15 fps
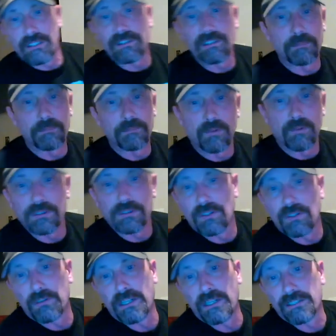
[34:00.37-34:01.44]
important going
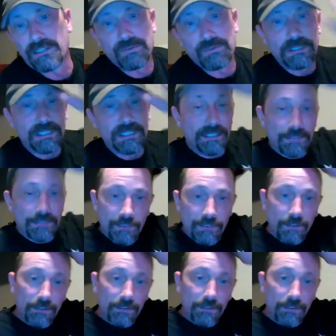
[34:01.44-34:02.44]
on this weekend. So,